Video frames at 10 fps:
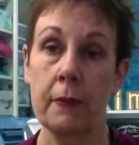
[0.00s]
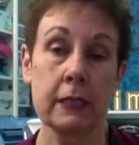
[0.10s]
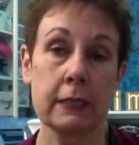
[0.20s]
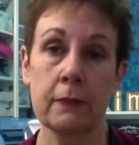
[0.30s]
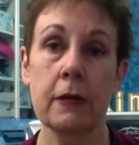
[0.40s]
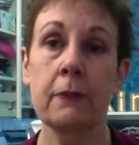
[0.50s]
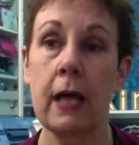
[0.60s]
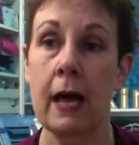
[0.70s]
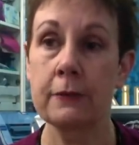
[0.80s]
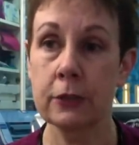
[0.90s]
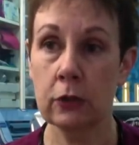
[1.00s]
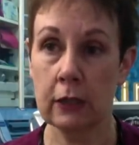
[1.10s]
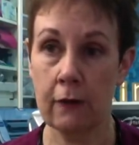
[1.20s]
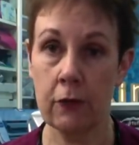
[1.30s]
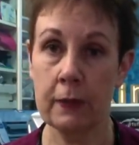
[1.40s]
Because some people absolutely
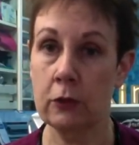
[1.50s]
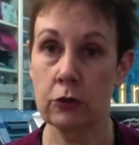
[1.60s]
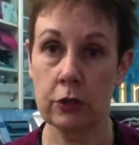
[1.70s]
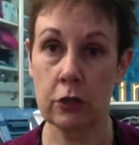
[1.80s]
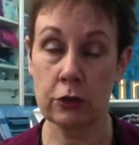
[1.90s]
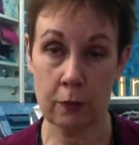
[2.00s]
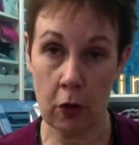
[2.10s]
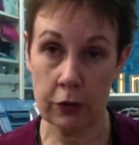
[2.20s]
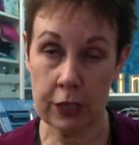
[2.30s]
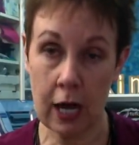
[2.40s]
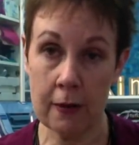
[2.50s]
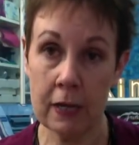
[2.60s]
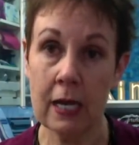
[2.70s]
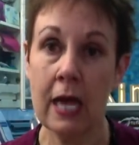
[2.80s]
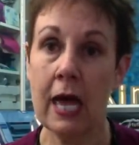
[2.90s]
love them and use them all the time,
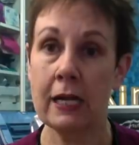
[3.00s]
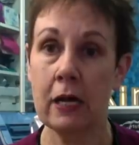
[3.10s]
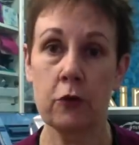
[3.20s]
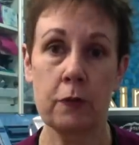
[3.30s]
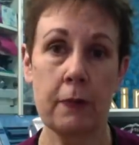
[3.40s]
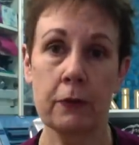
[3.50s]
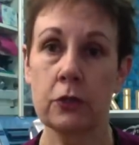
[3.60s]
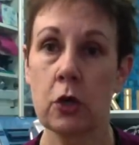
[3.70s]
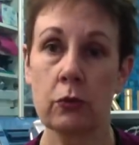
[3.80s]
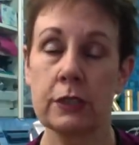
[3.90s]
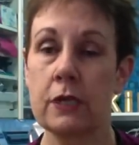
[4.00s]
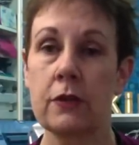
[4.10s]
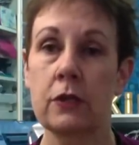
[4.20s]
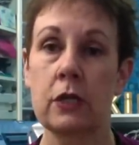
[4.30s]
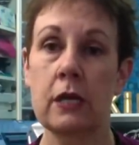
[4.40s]
and other people don't see
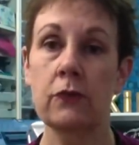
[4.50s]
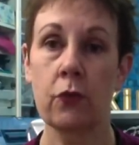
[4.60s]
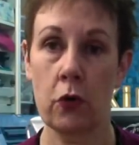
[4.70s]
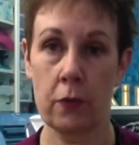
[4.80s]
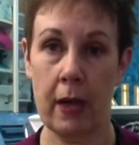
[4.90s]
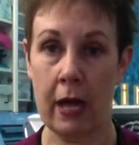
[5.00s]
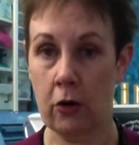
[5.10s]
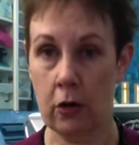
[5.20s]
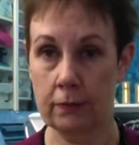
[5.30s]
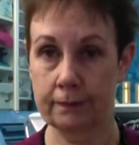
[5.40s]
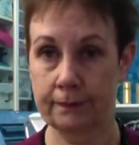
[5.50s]
the need for them at all.